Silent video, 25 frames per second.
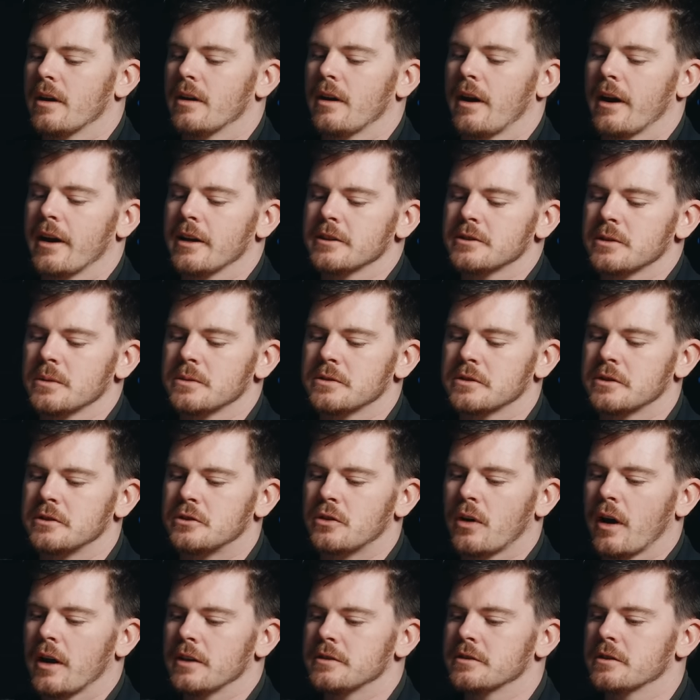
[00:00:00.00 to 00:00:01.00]
I guess I was
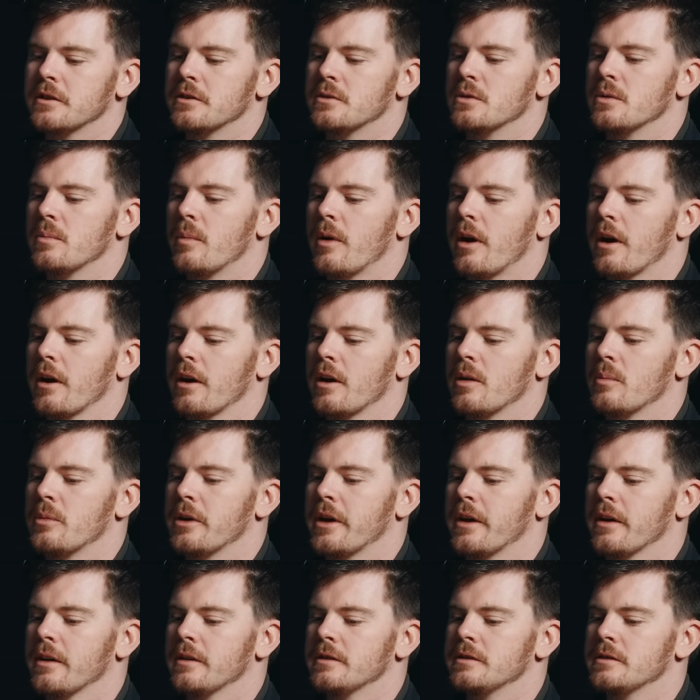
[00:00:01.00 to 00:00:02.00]
contrasting it to America,
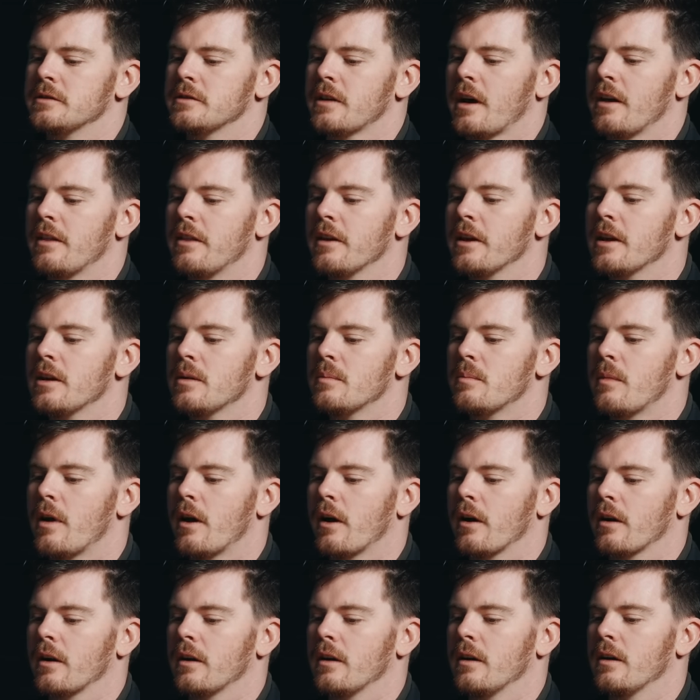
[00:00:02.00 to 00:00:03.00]
because I think in
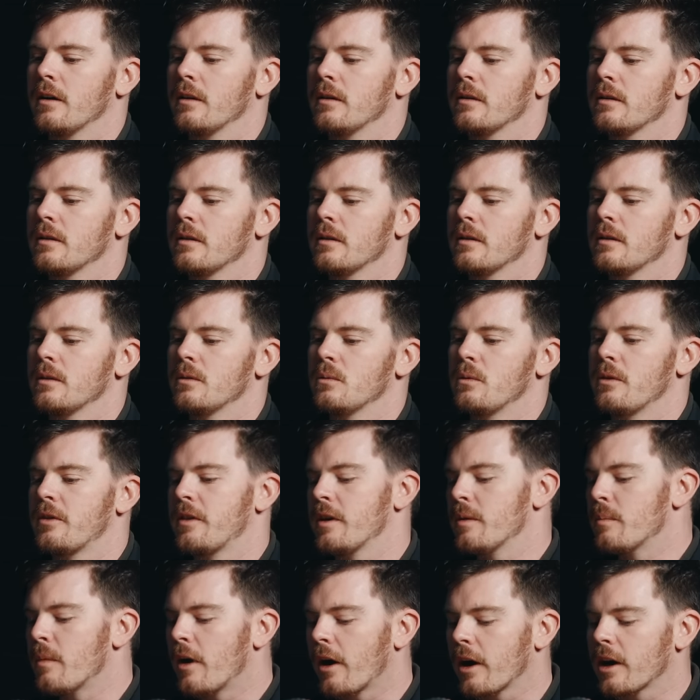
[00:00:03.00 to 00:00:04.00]
America, with
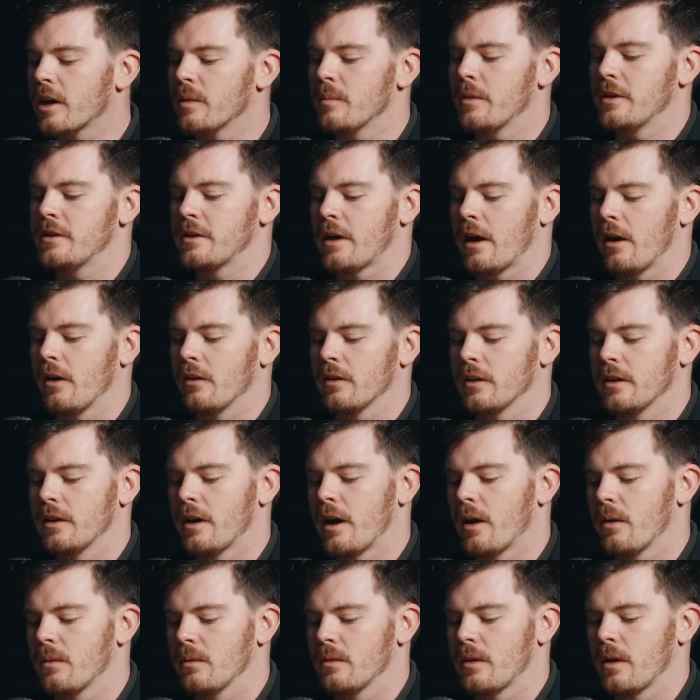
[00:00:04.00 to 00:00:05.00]
the American mentality and
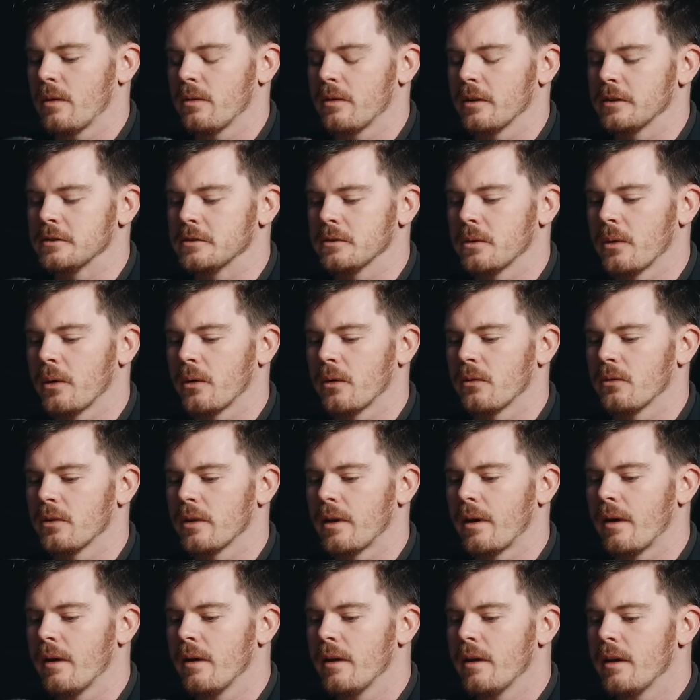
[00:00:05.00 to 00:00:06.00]
how things are going over
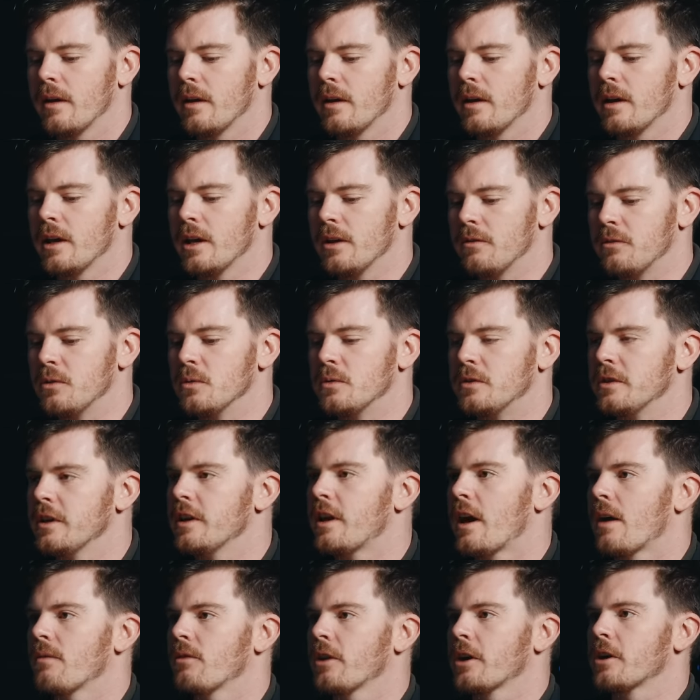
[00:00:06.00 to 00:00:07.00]
there, if you did
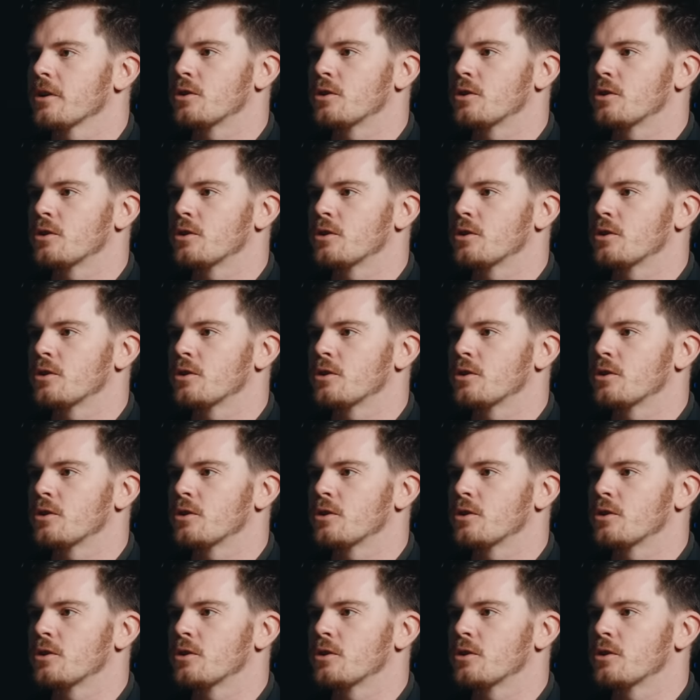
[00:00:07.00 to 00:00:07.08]
have like a